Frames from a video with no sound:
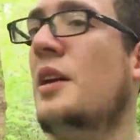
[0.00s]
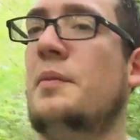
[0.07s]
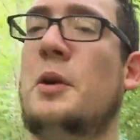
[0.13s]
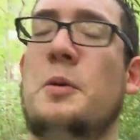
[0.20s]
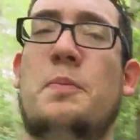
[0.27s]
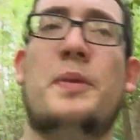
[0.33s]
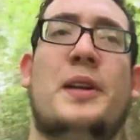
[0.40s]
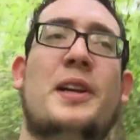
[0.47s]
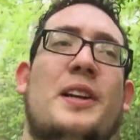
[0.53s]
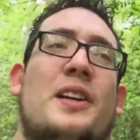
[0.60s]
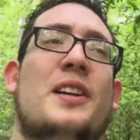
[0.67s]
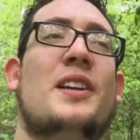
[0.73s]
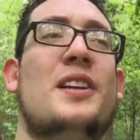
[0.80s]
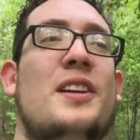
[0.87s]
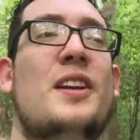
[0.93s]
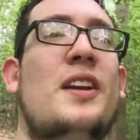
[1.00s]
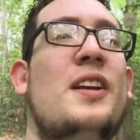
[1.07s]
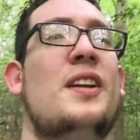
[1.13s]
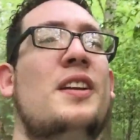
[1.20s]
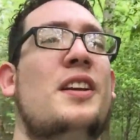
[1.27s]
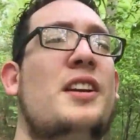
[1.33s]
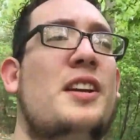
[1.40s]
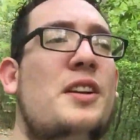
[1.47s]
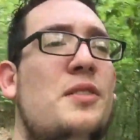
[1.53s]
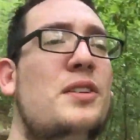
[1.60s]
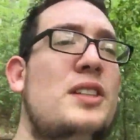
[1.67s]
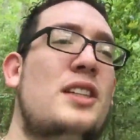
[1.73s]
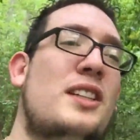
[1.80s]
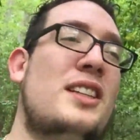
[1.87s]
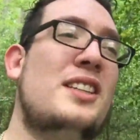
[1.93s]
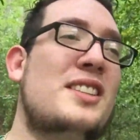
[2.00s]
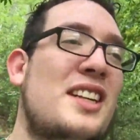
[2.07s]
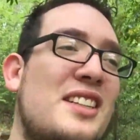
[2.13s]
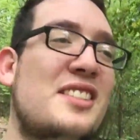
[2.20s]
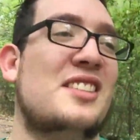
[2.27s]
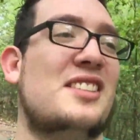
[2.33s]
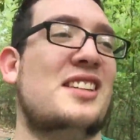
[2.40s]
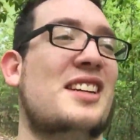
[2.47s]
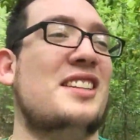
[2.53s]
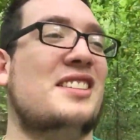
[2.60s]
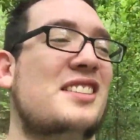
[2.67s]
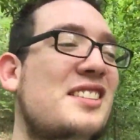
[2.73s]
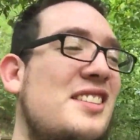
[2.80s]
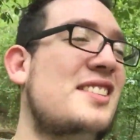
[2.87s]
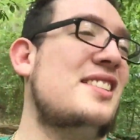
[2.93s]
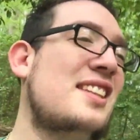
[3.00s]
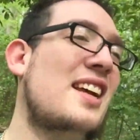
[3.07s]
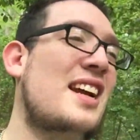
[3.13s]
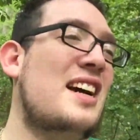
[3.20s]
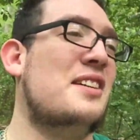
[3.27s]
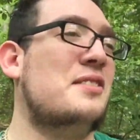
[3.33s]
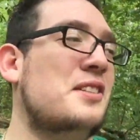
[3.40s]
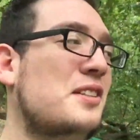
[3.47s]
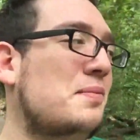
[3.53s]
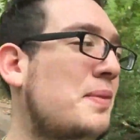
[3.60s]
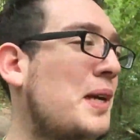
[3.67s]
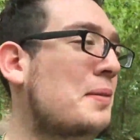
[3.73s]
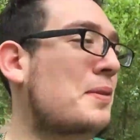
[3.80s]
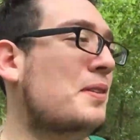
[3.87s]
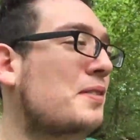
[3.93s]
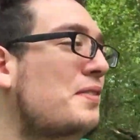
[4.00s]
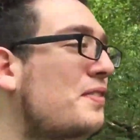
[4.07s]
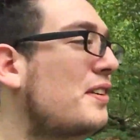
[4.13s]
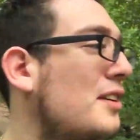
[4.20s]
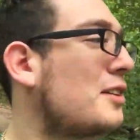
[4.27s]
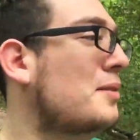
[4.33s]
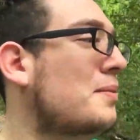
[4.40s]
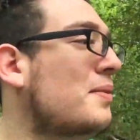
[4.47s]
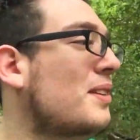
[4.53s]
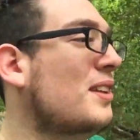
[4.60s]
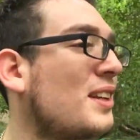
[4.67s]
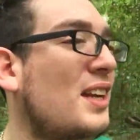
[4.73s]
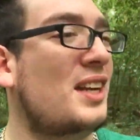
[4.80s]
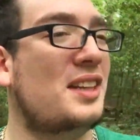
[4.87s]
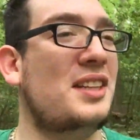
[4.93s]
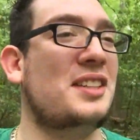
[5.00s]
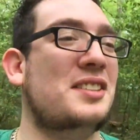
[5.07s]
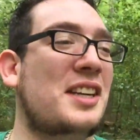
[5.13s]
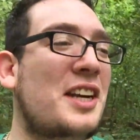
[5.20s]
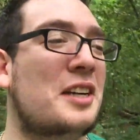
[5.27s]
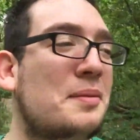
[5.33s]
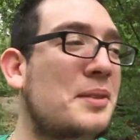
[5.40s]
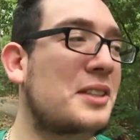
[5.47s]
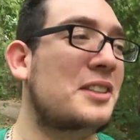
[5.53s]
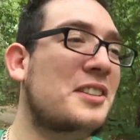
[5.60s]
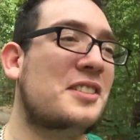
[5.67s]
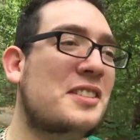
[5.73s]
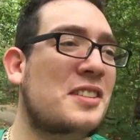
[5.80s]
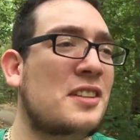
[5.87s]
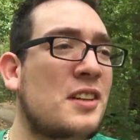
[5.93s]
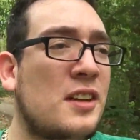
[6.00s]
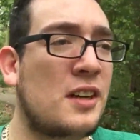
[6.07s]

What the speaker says: I'm hoping in one of these exercises that I will be able to film these animals,